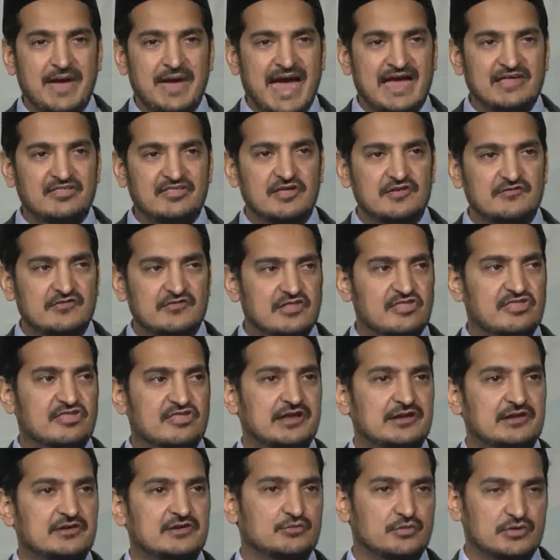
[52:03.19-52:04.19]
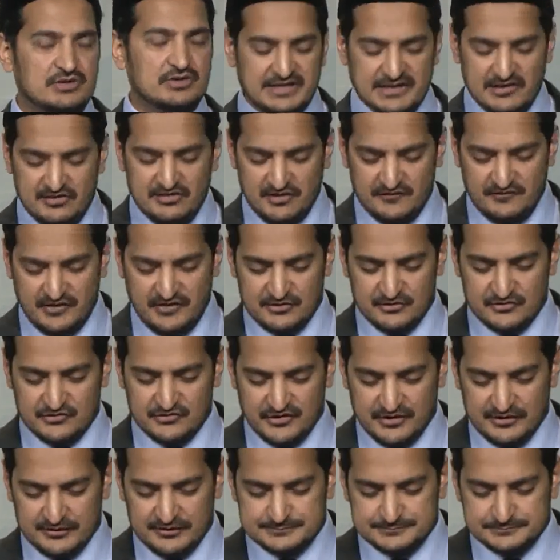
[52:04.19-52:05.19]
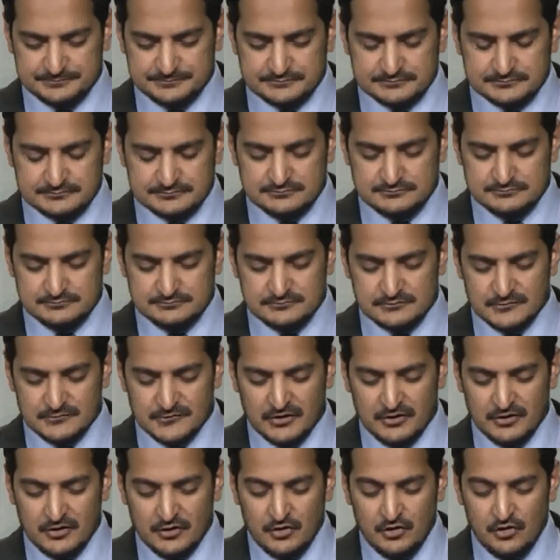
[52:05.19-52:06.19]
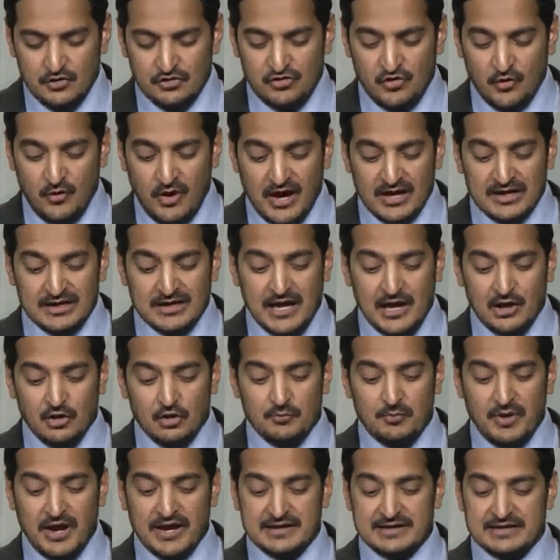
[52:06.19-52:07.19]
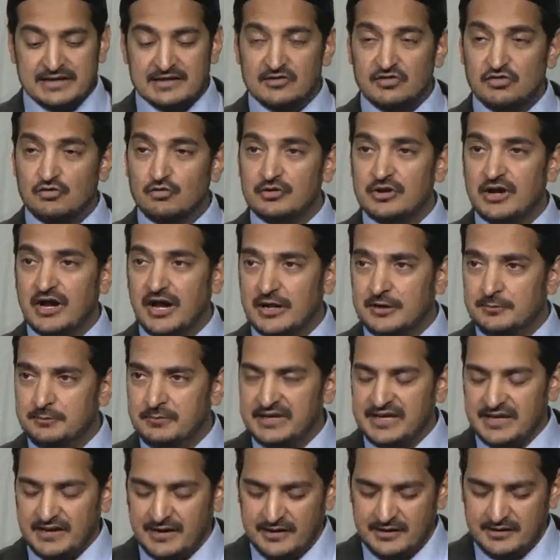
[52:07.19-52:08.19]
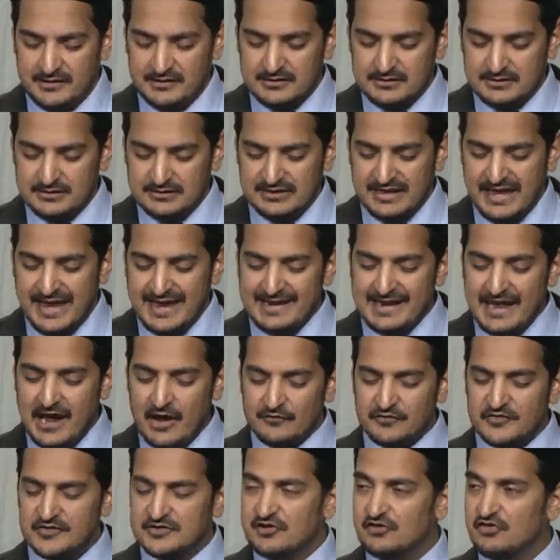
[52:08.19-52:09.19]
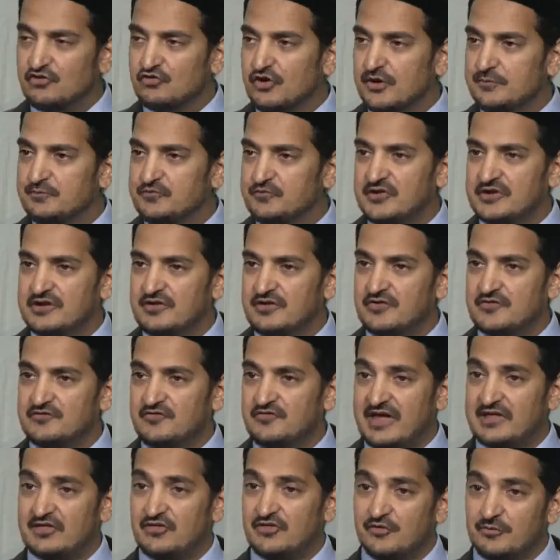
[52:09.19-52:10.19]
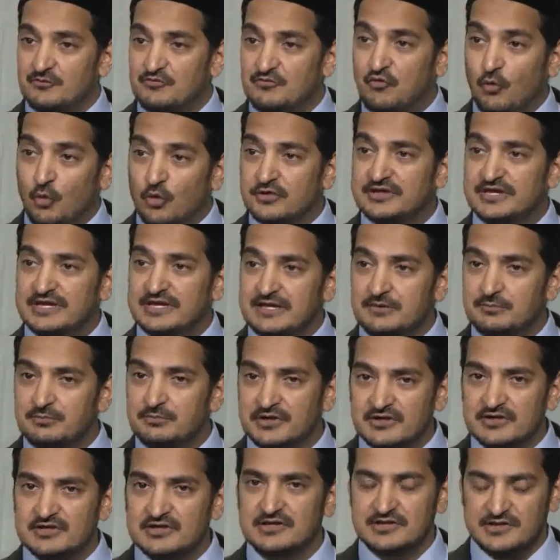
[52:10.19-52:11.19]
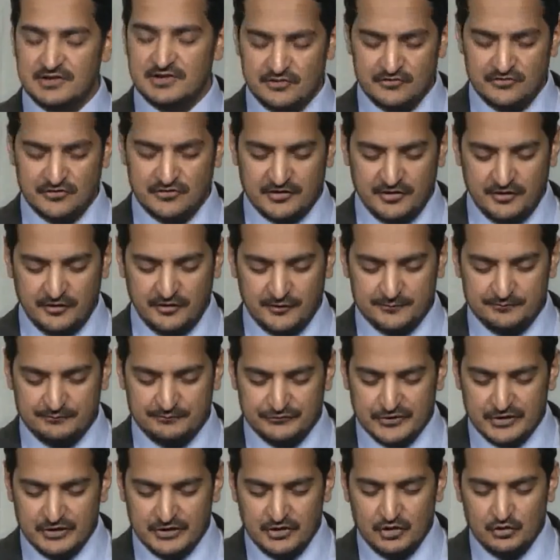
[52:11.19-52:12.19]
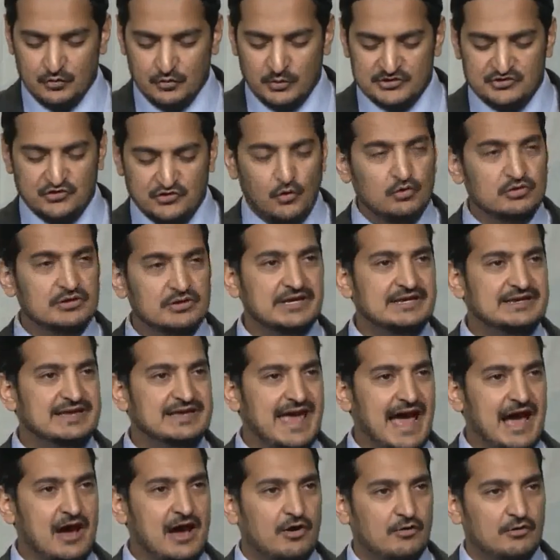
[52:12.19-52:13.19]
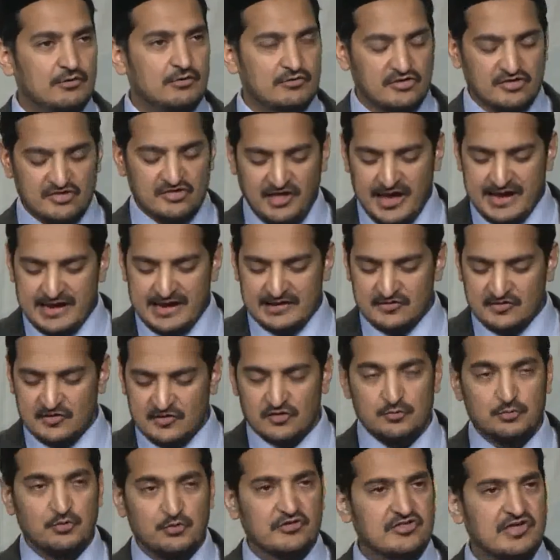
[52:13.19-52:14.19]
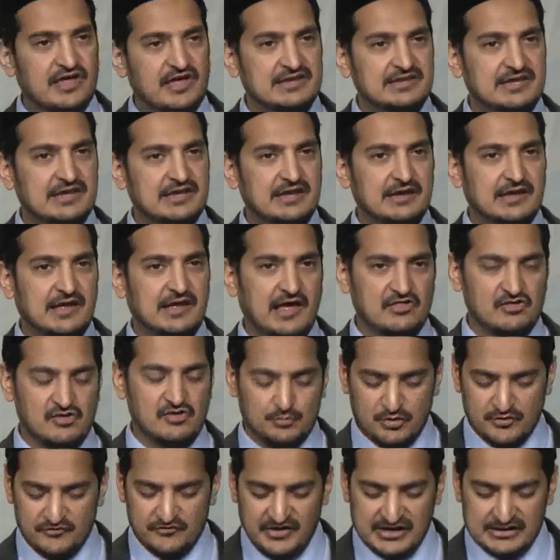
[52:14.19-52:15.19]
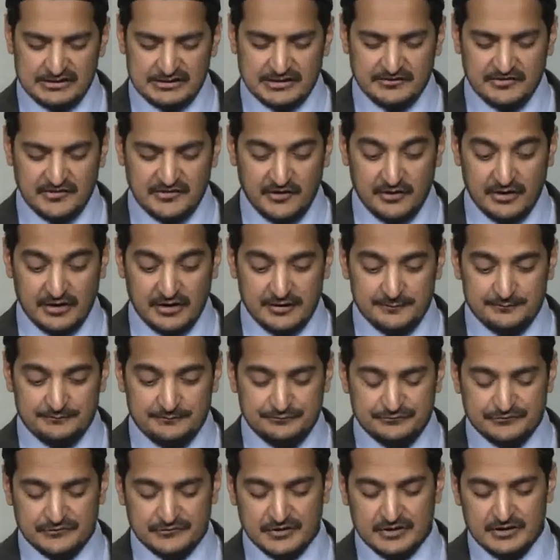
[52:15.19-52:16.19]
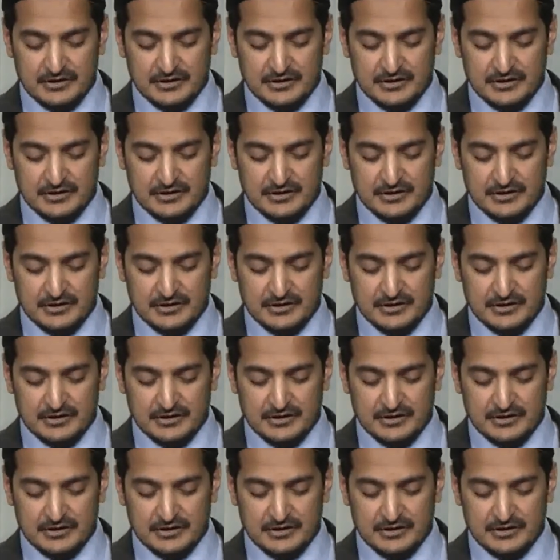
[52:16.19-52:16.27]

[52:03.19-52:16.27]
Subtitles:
was a massive and sudden release of energy. So Allah Almighty in Surah Anbiya laid out the description of events from 14 billion years ago, which only now science is presenting as the prevailing theory.